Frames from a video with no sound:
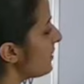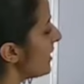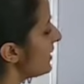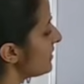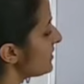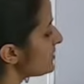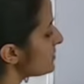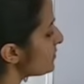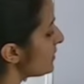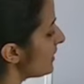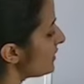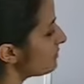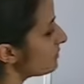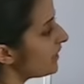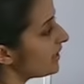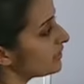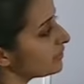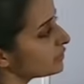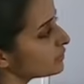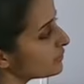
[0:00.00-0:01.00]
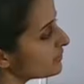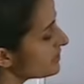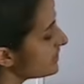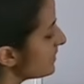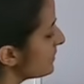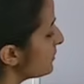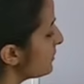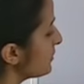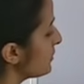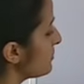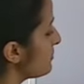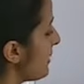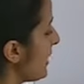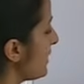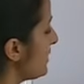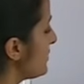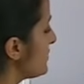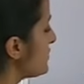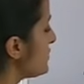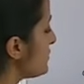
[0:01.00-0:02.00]
minus 1 by 2 is equal to
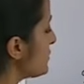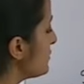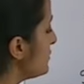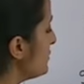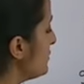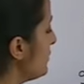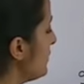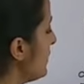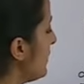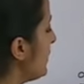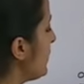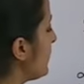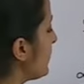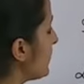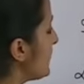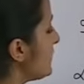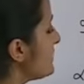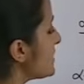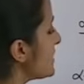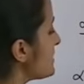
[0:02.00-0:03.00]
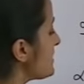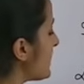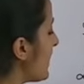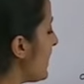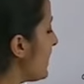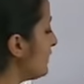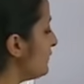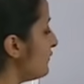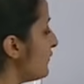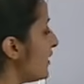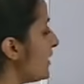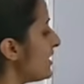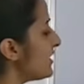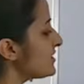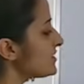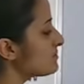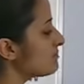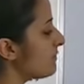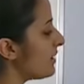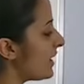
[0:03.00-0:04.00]
minus 2 gives us alpha
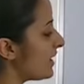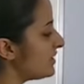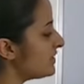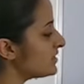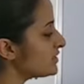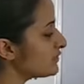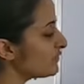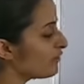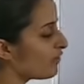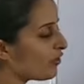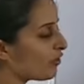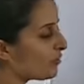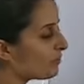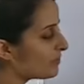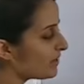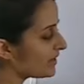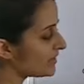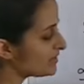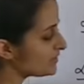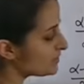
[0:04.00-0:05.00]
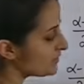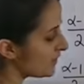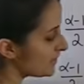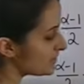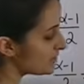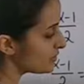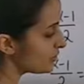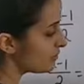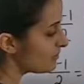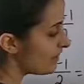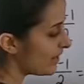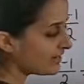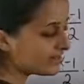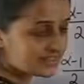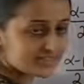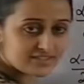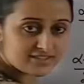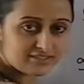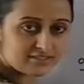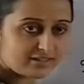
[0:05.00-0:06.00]
is minus 4 plus 1 so
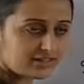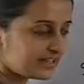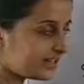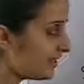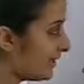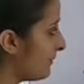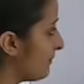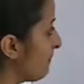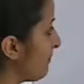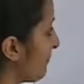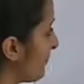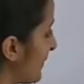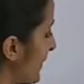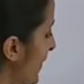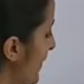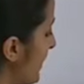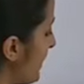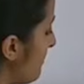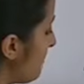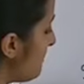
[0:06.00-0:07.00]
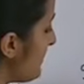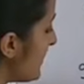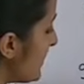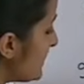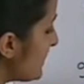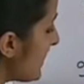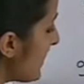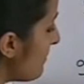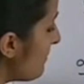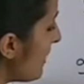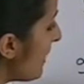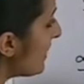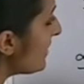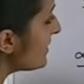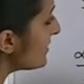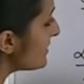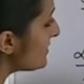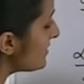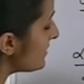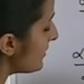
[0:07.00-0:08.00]
minus 3. Beta
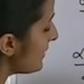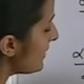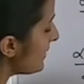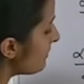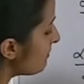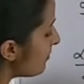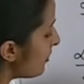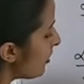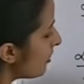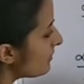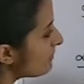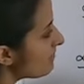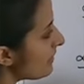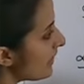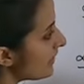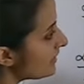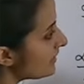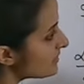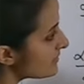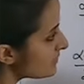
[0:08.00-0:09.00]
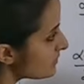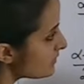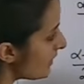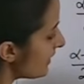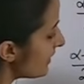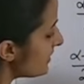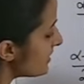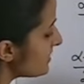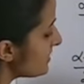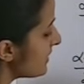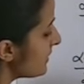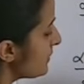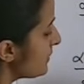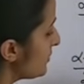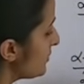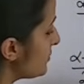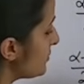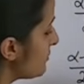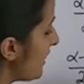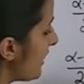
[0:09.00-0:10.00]
minus 3 upon minus 1 is equal
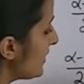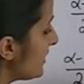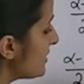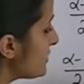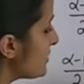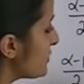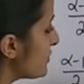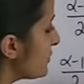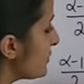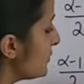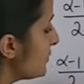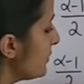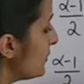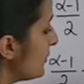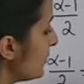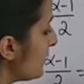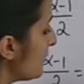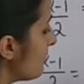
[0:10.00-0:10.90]
to minus 2